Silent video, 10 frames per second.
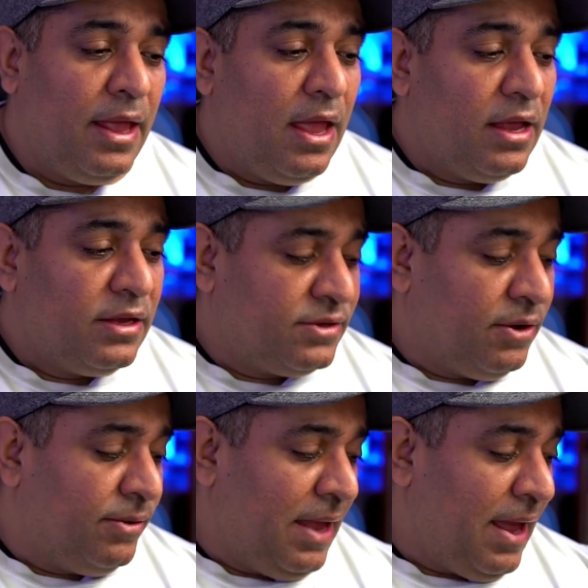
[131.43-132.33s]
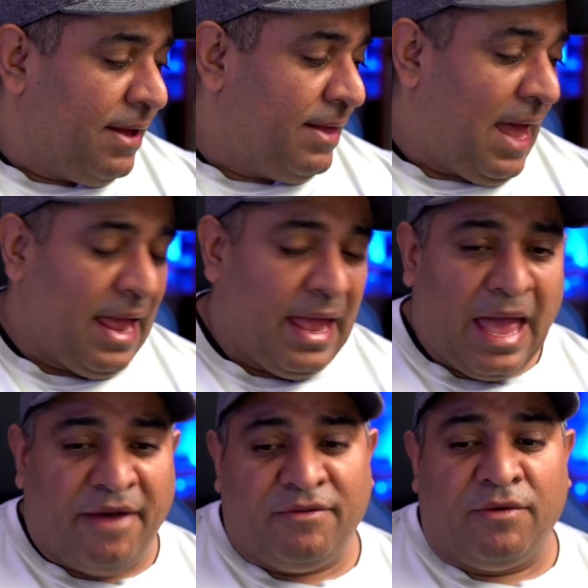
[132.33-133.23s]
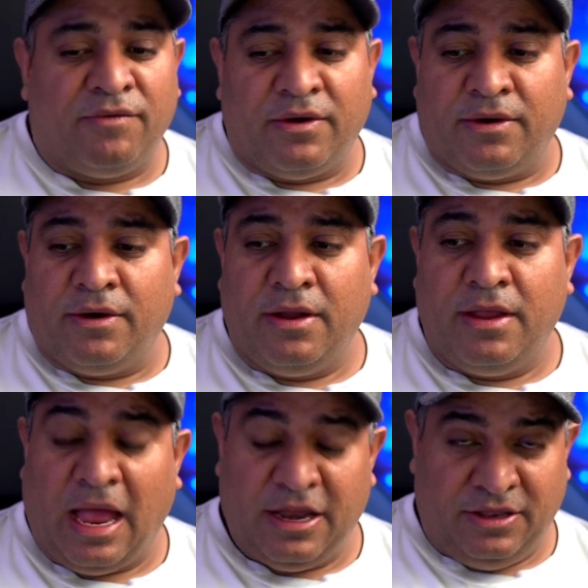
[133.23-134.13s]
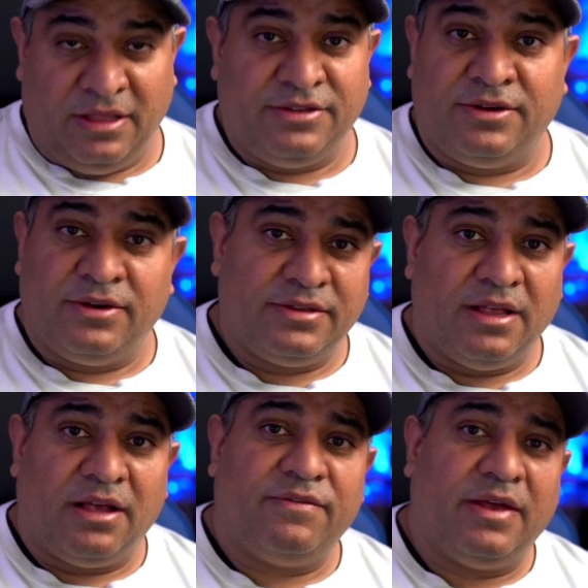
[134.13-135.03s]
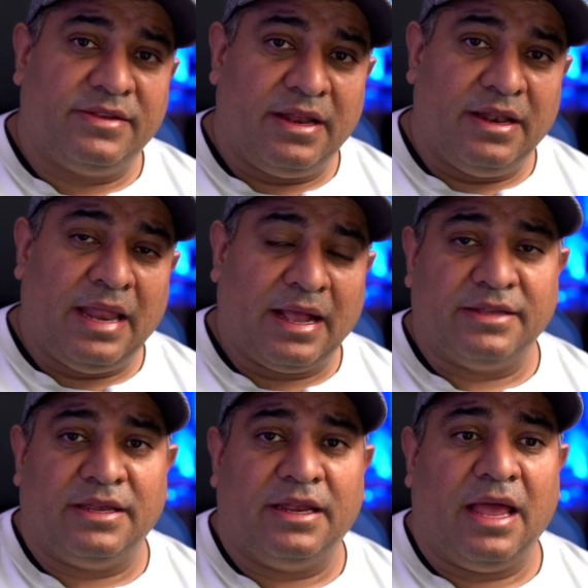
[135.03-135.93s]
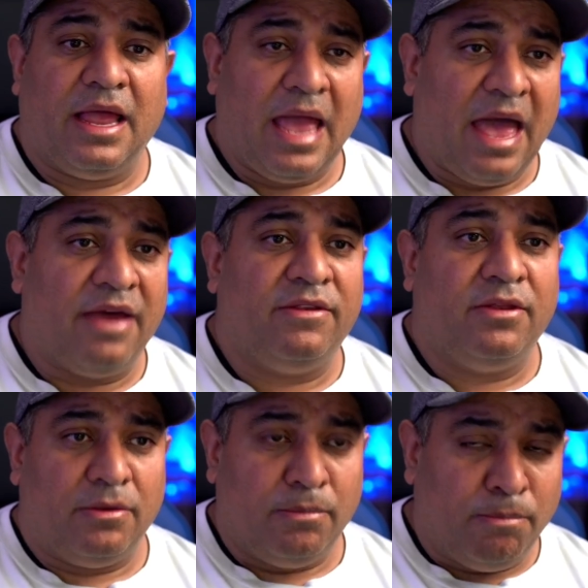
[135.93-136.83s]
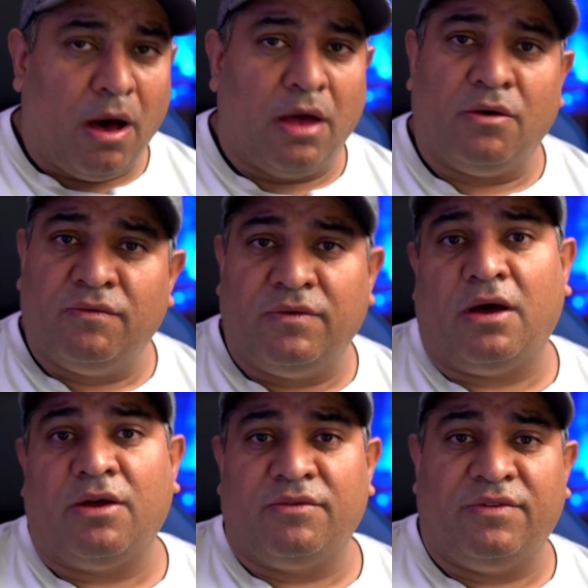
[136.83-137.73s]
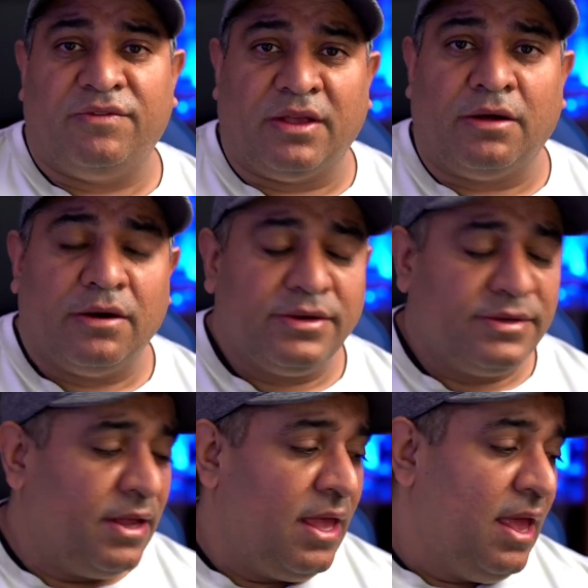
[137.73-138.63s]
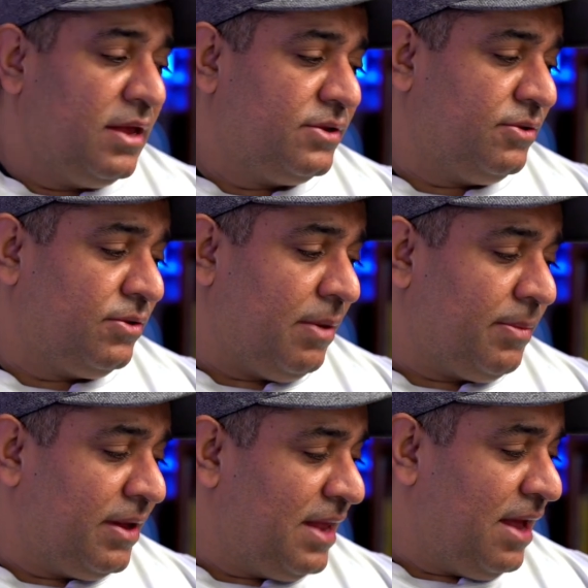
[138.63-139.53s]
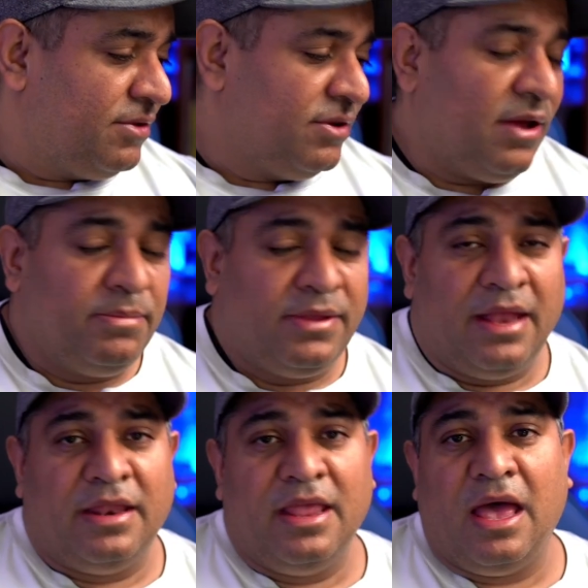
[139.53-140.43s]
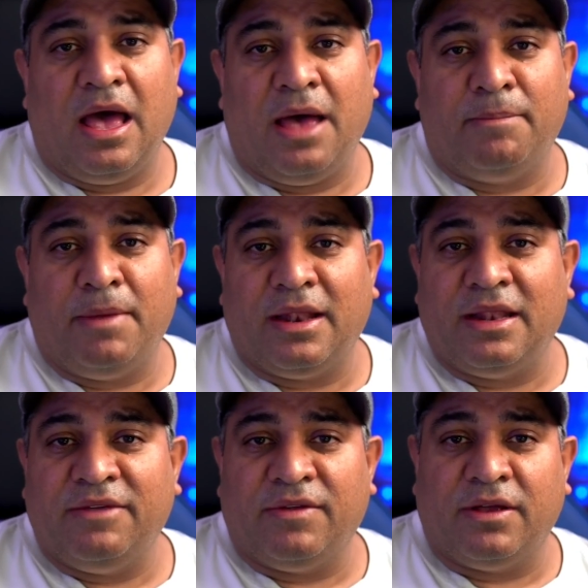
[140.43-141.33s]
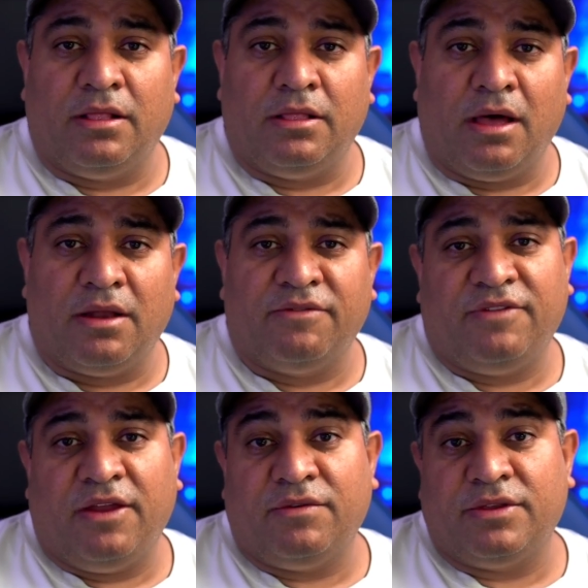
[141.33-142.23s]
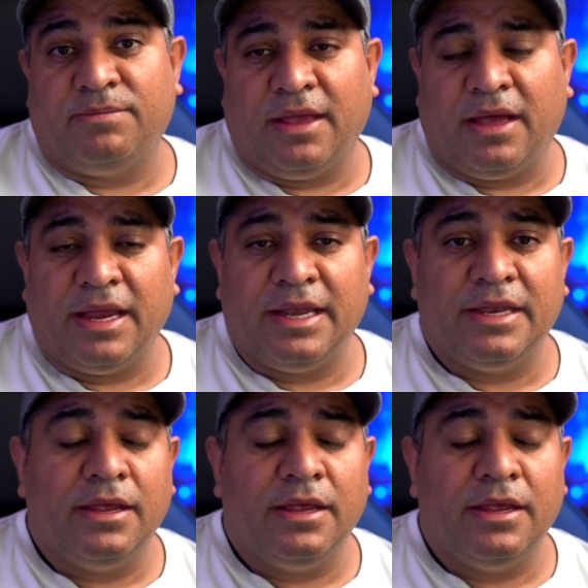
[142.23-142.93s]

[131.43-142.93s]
So yeah, I have over I, this year itself. I said, like I said, I had bought over 150 cars. So coming it down to top 10 uh, meant leaving a lot of favorites behind,